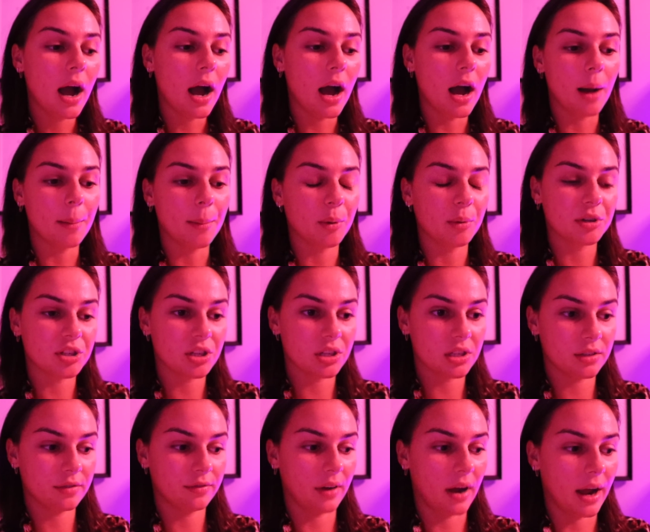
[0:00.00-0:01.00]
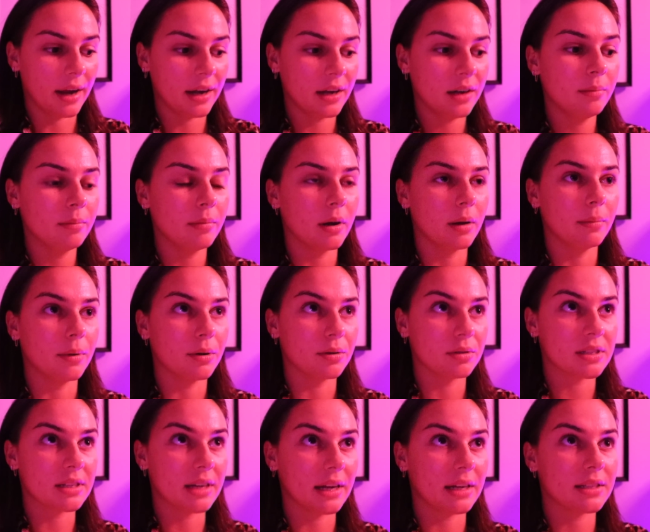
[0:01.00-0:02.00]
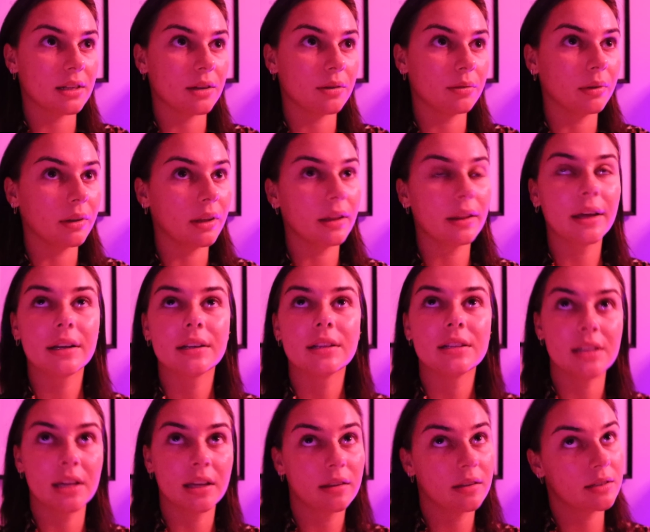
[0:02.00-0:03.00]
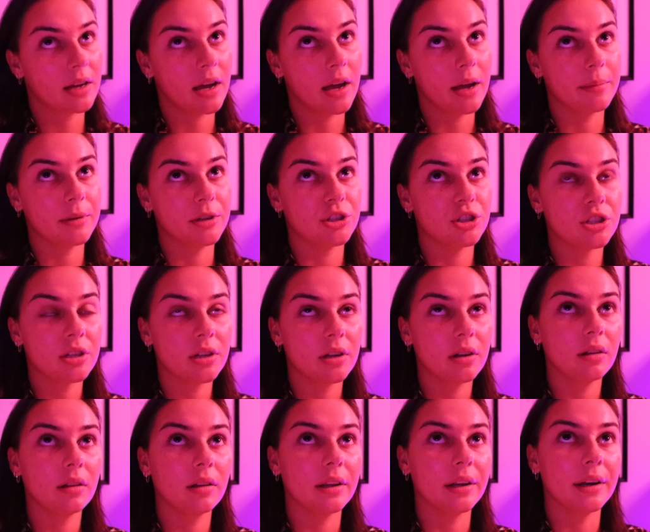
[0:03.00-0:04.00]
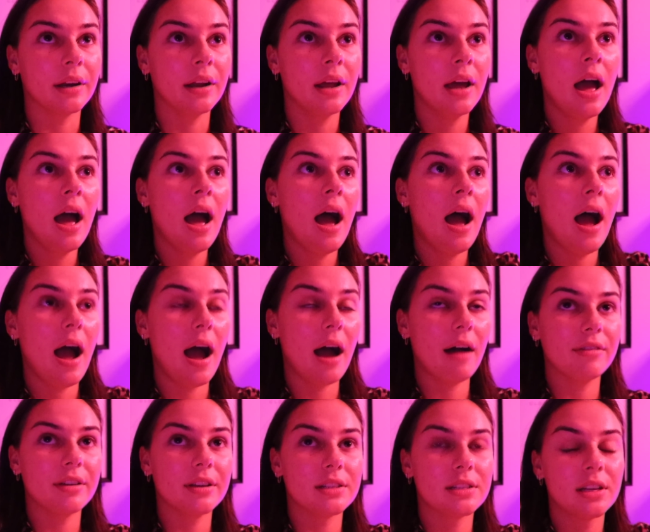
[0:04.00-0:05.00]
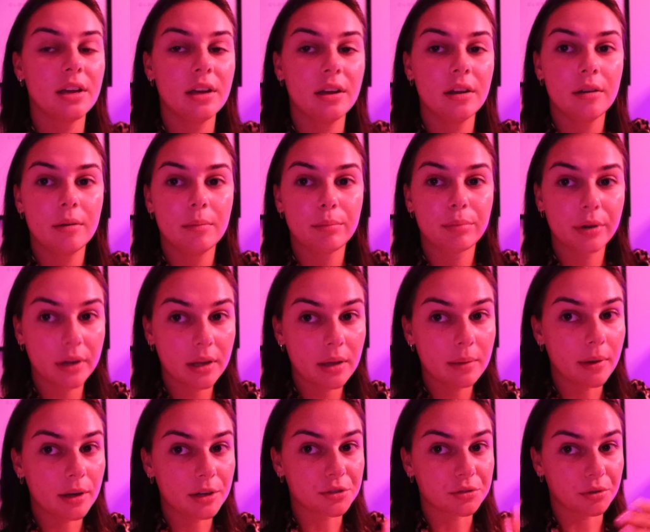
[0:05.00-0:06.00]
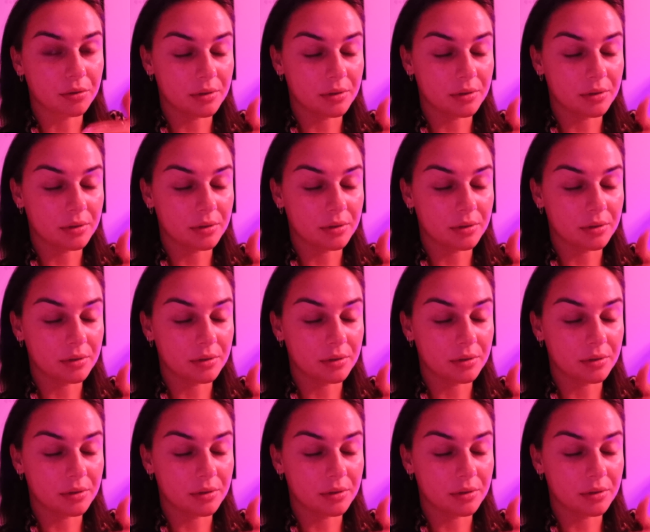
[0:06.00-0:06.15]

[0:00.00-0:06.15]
um, which is fine, but most nights I really like to take the time and chill and have it pretty much